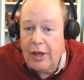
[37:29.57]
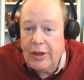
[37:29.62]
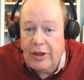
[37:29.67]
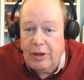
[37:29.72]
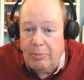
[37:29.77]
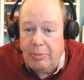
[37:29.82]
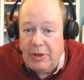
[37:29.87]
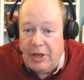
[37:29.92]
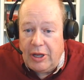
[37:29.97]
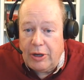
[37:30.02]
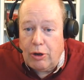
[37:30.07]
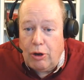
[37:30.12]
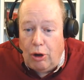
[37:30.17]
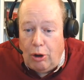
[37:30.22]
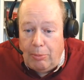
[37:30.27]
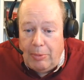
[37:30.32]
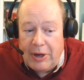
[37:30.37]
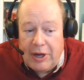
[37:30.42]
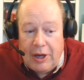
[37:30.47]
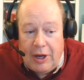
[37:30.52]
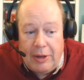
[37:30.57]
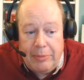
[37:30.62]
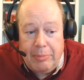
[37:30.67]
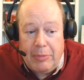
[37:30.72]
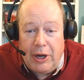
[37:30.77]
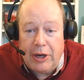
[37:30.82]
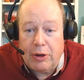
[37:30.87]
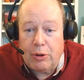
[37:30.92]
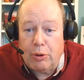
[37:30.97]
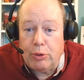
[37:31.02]
they'll be like, "Oh my God,
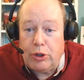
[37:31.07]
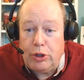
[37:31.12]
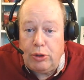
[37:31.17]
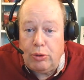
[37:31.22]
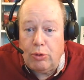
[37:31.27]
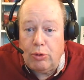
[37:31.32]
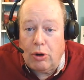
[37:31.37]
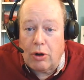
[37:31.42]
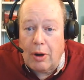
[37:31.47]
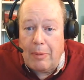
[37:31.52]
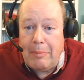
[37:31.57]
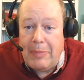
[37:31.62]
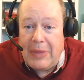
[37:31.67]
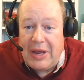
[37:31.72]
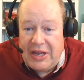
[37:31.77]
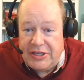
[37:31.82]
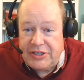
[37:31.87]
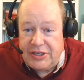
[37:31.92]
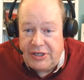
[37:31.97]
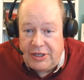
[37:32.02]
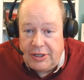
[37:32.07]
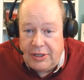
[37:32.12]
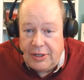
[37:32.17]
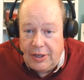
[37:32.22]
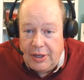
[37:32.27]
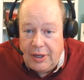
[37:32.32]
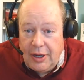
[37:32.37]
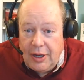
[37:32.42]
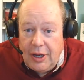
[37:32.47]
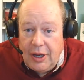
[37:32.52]
Michael, you are amazing."
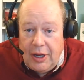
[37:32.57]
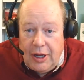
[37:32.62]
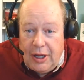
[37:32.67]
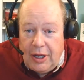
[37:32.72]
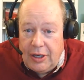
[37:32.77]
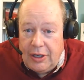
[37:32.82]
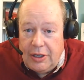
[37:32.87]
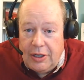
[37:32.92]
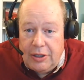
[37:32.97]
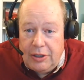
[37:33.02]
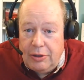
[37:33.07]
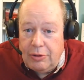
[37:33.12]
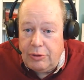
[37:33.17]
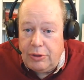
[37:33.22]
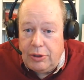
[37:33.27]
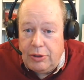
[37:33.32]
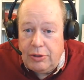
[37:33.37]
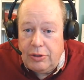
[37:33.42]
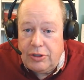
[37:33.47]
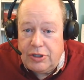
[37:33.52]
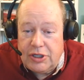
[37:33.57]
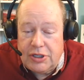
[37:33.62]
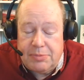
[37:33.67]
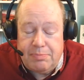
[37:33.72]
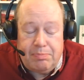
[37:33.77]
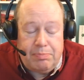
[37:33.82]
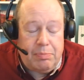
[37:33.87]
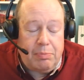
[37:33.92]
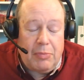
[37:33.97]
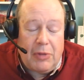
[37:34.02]
And just,
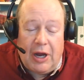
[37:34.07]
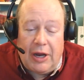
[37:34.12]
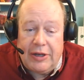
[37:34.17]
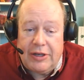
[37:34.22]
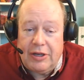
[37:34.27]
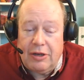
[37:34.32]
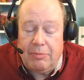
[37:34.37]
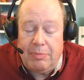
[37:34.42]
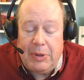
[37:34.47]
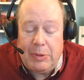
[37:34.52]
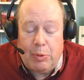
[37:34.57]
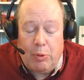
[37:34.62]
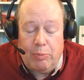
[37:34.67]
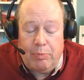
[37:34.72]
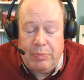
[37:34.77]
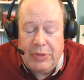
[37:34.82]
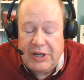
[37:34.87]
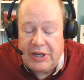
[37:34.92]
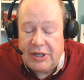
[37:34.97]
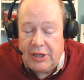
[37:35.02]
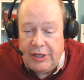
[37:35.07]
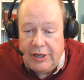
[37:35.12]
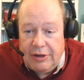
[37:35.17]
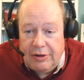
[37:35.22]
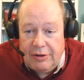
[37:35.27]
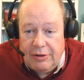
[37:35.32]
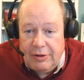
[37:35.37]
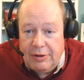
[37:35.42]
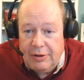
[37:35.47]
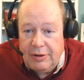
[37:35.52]
I tell people, be
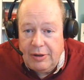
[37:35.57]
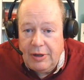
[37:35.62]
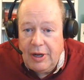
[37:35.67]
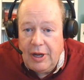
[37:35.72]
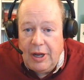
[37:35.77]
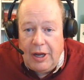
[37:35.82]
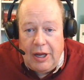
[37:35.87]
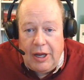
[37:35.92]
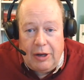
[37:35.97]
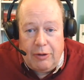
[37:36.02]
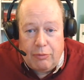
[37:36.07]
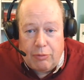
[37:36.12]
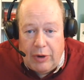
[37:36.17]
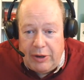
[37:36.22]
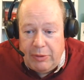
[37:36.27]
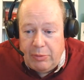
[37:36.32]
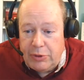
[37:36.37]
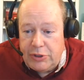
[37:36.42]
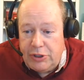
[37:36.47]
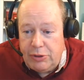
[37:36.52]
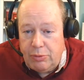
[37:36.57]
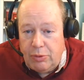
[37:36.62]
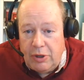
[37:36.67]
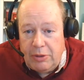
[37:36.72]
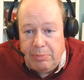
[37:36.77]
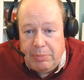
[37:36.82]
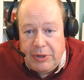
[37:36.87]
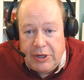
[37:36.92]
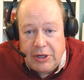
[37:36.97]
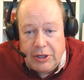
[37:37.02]
clear and write what you
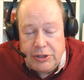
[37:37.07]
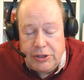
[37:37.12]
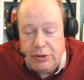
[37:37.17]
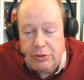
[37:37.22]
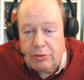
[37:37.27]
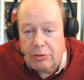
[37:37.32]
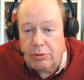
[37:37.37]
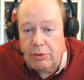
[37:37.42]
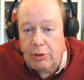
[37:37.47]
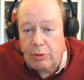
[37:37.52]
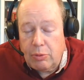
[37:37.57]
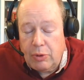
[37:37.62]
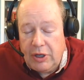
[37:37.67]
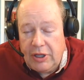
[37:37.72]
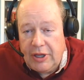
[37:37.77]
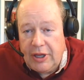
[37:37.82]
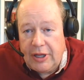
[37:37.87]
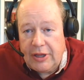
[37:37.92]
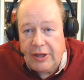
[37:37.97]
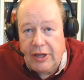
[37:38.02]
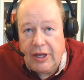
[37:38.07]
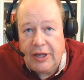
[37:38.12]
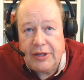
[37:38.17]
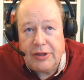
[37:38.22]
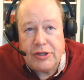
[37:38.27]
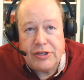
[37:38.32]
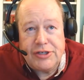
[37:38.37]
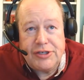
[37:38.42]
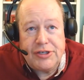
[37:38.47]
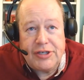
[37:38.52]
want because you're going to read that thing
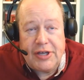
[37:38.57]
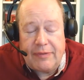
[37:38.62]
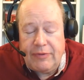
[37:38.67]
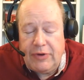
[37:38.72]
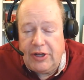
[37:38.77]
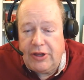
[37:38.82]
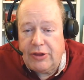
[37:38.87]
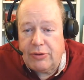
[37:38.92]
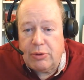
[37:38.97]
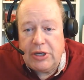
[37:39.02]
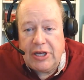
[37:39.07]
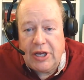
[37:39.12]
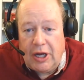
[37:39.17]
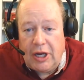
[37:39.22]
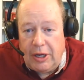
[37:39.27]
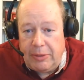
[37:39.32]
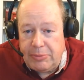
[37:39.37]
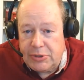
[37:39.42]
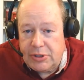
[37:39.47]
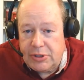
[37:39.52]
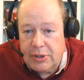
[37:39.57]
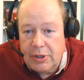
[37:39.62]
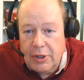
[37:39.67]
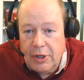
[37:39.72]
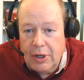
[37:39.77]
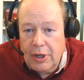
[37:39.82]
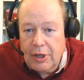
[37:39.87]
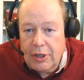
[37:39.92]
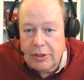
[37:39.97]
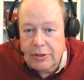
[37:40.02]
73 times.
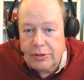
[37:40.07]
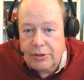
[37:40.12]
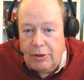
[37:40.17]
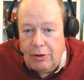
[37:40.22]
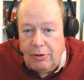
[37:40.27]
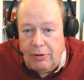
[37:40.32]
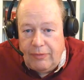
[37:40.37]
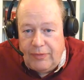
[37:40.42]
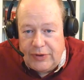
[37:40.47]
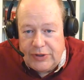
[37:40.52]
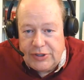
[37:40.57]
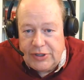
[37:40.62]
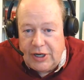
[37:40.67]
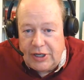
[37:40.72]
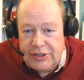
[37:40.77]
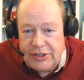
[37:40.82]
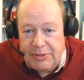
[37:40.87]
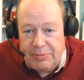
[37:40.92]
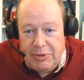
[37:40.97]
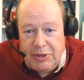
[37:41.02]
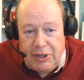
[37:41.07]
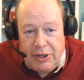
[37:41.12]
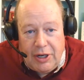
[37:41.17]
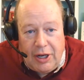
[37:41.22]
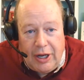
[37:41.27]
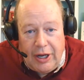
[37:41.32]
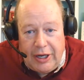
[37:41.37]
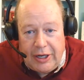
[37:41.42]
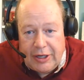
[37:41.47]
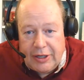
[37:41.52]
So if it's not something you
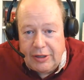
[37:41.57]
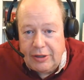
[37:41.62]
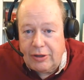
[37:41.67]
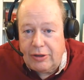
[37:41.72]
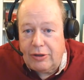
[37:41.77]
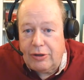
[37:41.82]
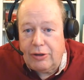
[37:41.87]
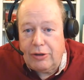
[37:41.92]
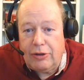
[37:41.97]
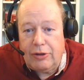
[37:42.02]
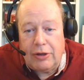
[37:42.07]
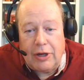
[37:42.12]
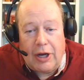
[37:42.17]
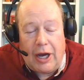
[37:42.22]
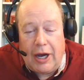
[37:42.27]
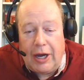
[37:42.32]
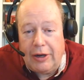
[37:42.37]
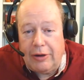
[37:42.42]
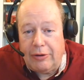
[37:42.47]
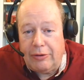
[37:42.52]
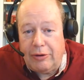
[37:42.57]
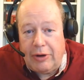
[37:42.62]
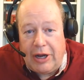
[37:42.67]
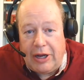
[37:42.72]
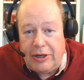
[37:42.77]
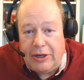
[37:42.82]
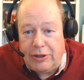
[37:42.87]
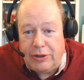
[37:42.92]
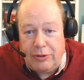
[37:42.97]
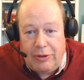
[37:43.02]
like, I don't know how
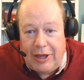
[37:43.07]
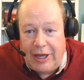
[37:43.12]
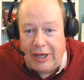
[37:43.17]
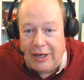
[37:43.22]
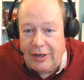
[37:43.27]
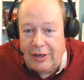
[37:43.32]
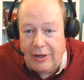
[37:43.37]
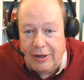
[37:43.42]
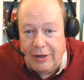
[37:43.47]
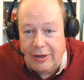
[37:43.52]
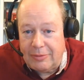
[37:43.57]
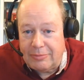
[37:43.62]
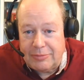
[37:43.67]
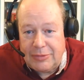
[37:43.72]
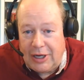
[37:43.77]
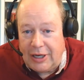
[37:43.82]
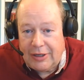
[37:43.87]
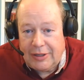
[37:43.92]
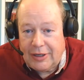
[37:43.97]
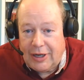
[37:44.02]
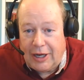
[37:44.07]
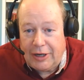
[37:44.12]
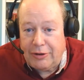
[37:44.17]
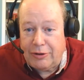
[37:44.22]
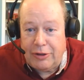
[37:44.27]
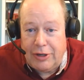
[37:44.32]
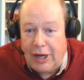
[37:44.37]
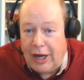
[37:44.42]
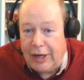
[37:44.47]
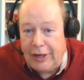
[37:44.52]
you do that. I
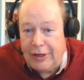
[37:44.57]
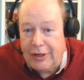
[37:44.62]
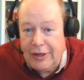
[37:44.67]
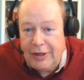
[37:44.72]
could not.